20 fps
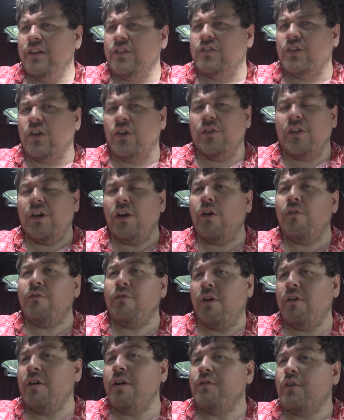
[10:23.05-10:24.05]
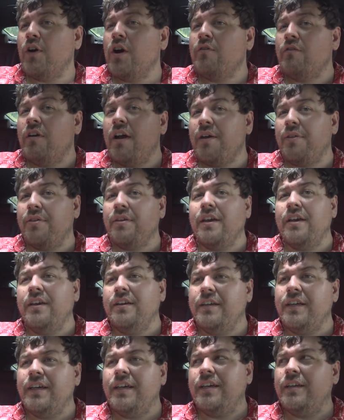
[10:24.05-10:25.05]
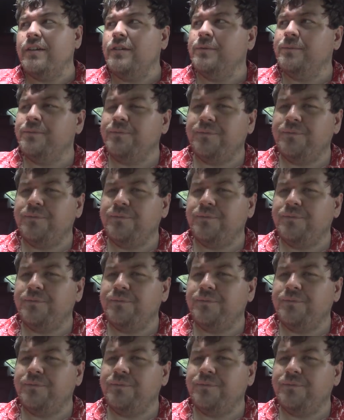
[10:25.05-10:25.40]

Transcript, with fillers: So they're a very, very rare thing indeed.